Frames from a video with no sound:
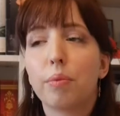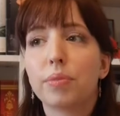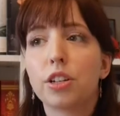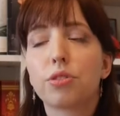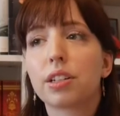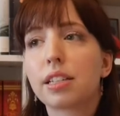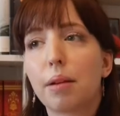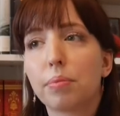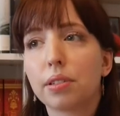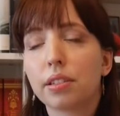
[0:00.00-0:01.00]
There's, for
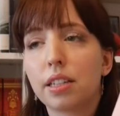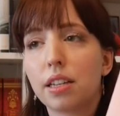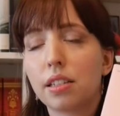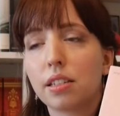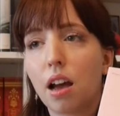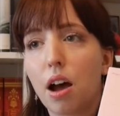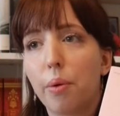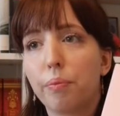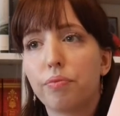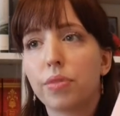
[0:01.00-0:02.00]
example, this
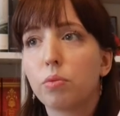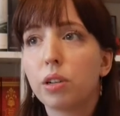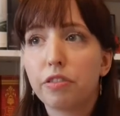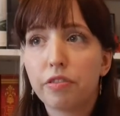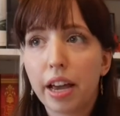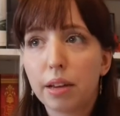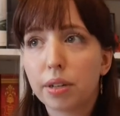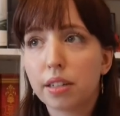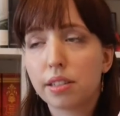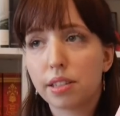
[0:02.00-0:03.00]
really
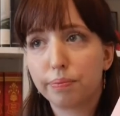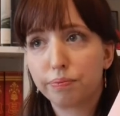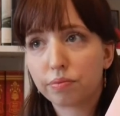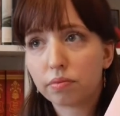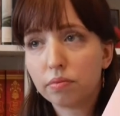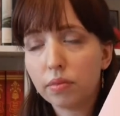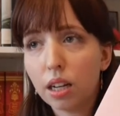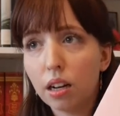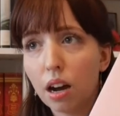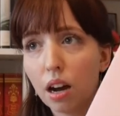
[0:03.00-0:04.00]
famous
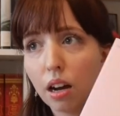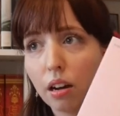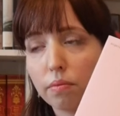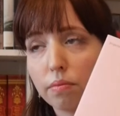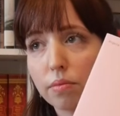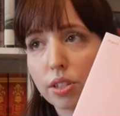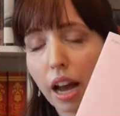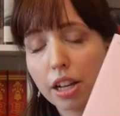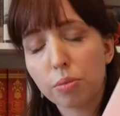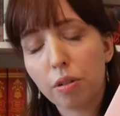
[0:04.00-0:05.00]

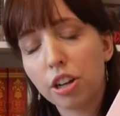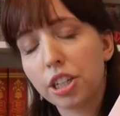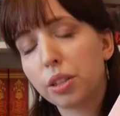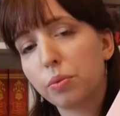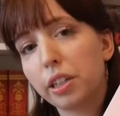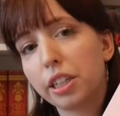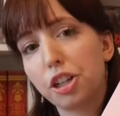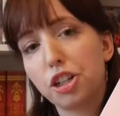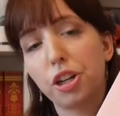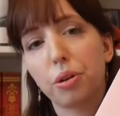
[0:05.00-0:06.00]
science project where
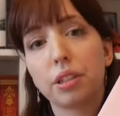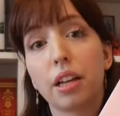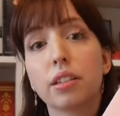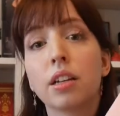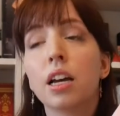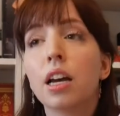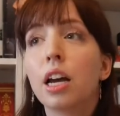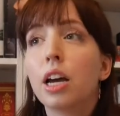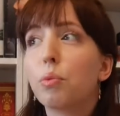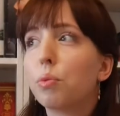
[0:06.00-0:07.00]
they show that
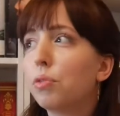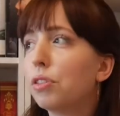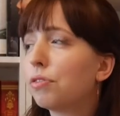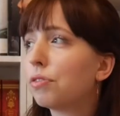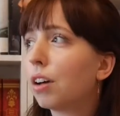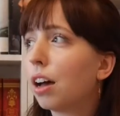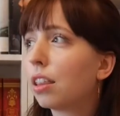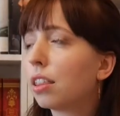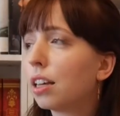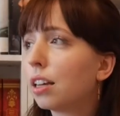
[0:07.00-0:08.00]
with, I
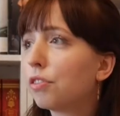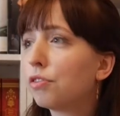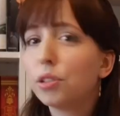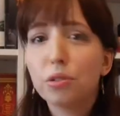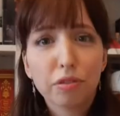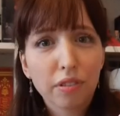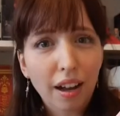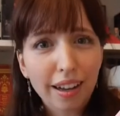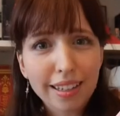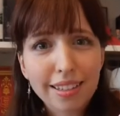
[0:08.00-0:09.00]
think, fruit
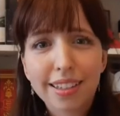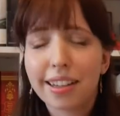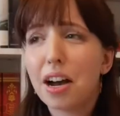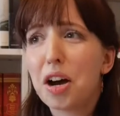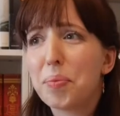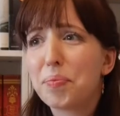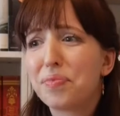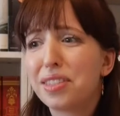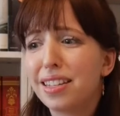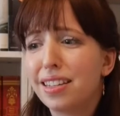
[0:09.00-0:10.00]
flies,
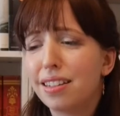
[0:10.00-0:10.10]
the